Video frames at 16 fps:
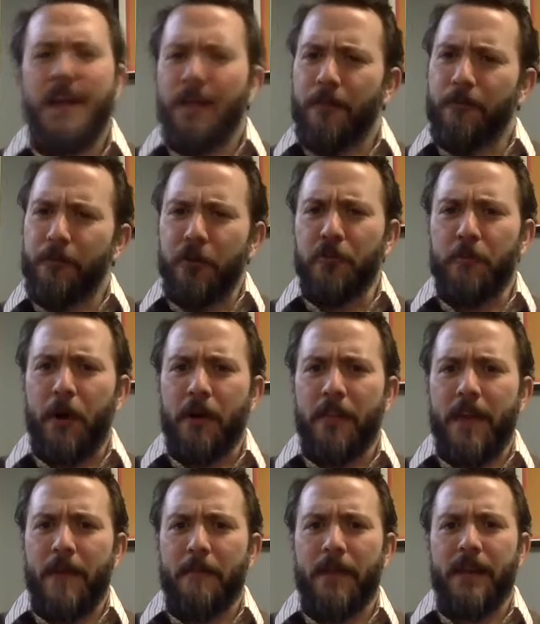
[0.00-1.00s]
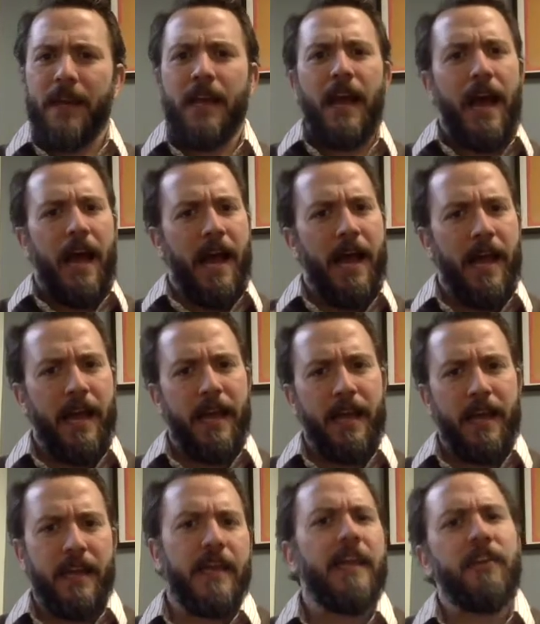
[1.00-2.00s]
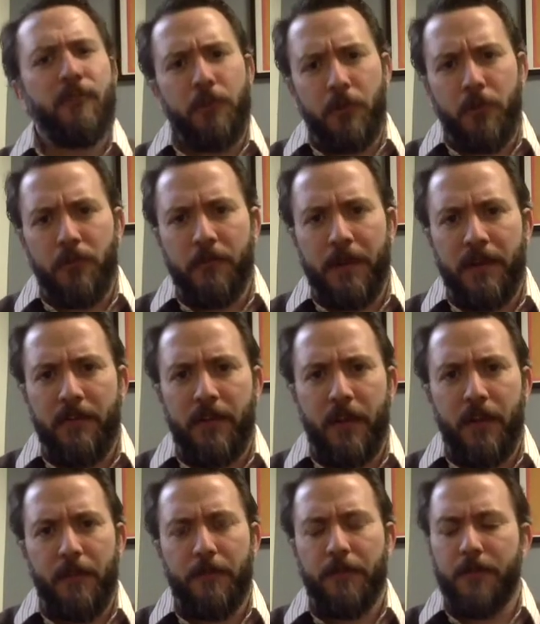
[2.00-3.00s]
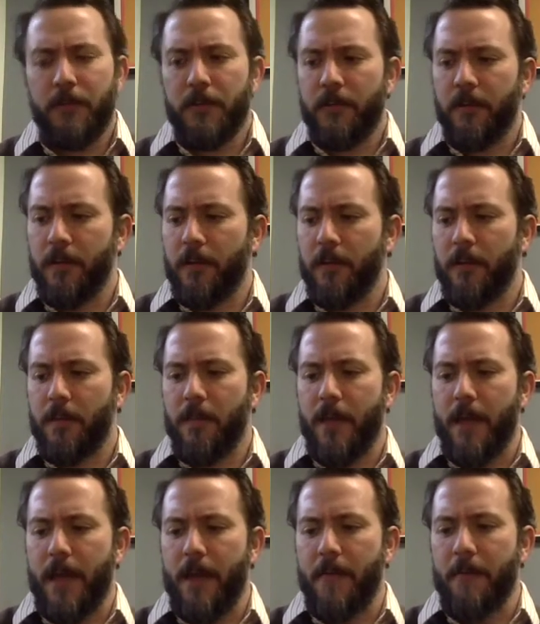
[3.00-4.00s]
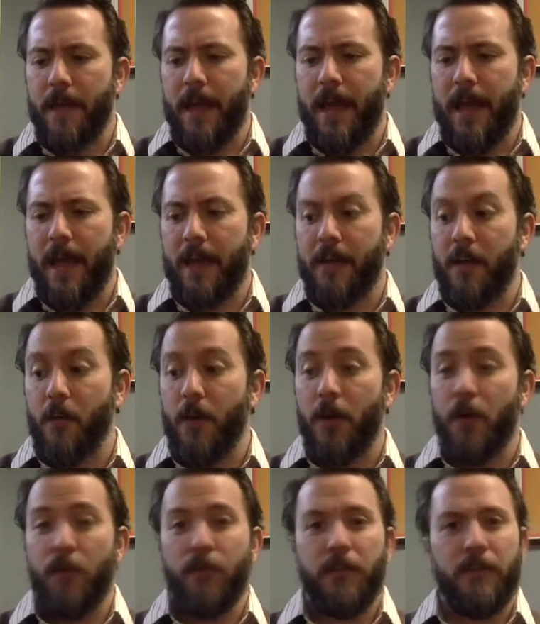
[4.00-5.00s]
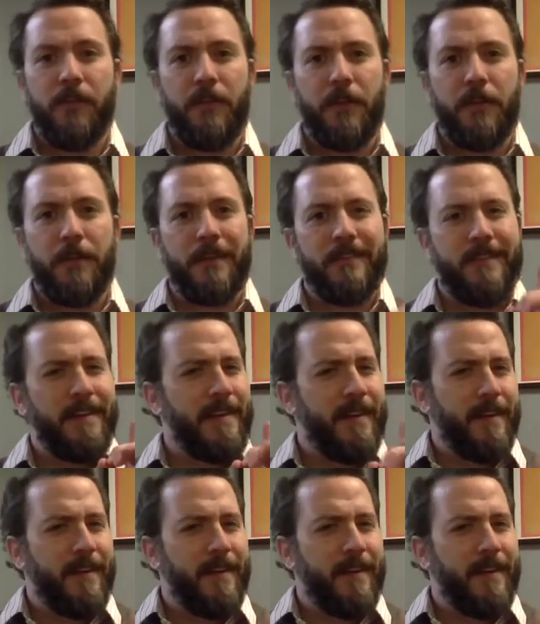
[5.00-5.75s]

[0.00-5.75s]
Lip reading: The first part of that meeting, I introduced myself to them and I went over the syllabus.